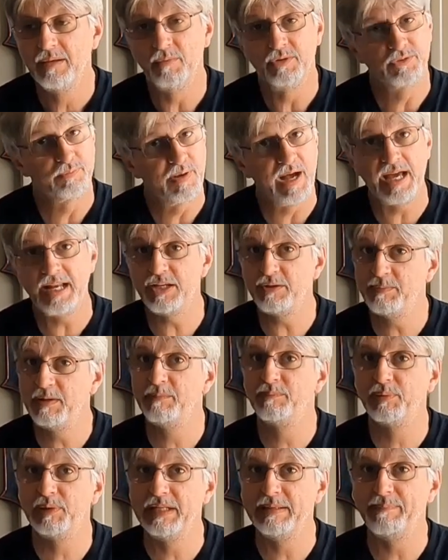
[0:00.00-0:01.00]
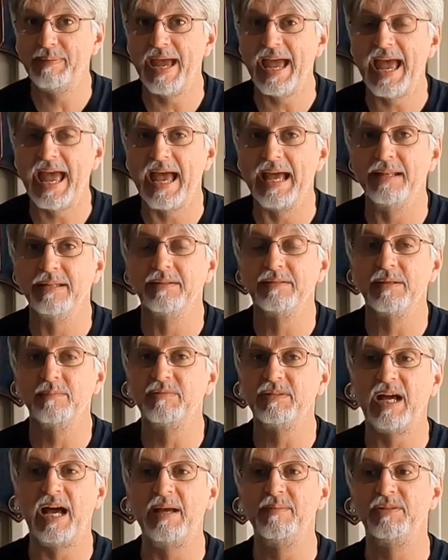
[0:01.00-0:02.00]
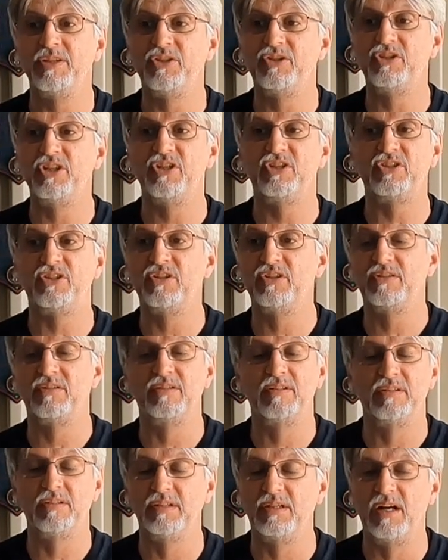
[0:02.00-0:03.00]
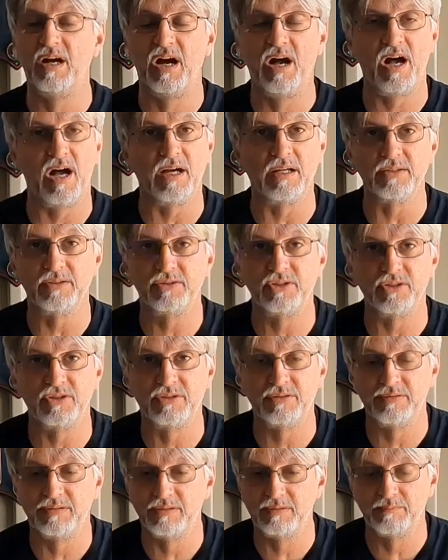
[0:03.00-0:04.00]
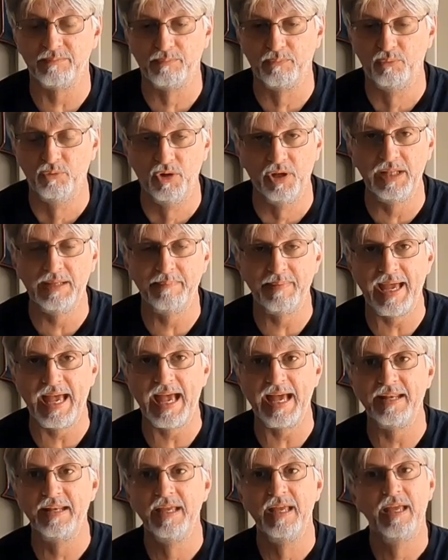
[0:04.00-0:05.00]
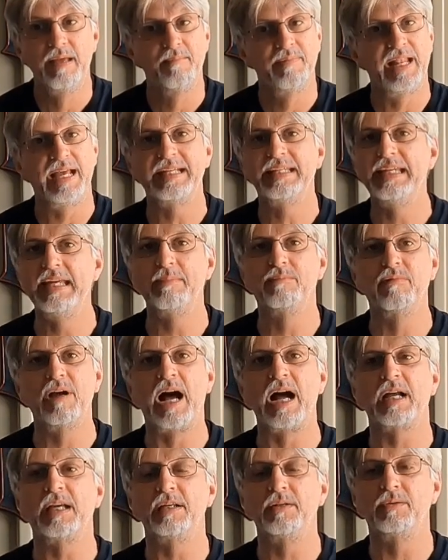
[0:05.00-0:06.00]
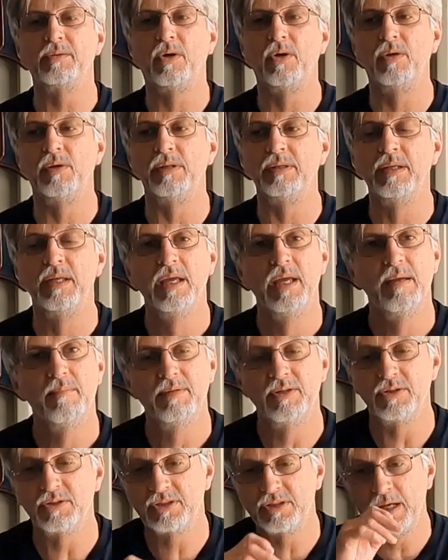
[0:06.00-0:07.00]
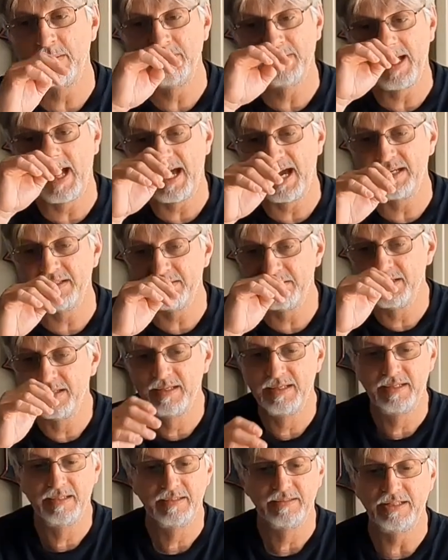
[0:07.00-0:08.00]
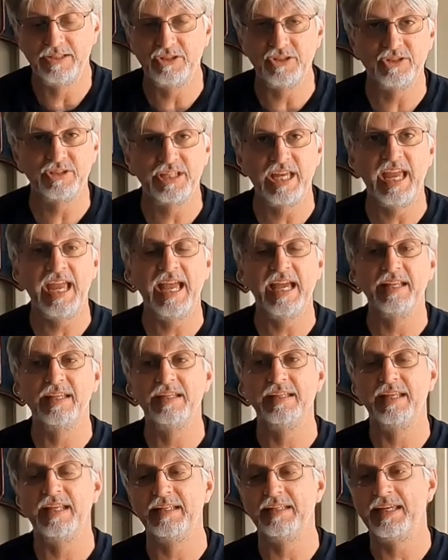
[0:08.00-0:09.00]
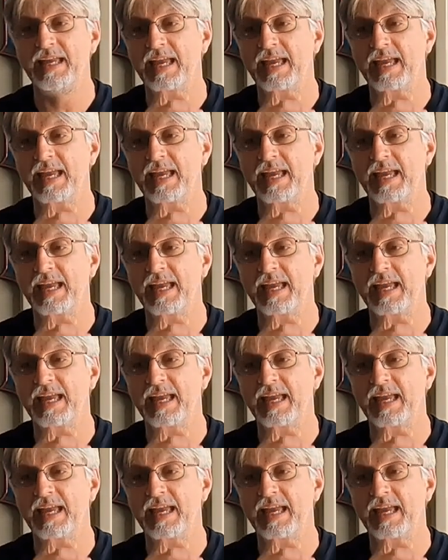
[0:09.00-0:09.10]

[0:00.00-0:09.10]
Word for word: which mine has been pretty bad. Sometimes it's just Oh, it's just really bad. But I keep rocking and rolling. But there's some guys they just can't, and they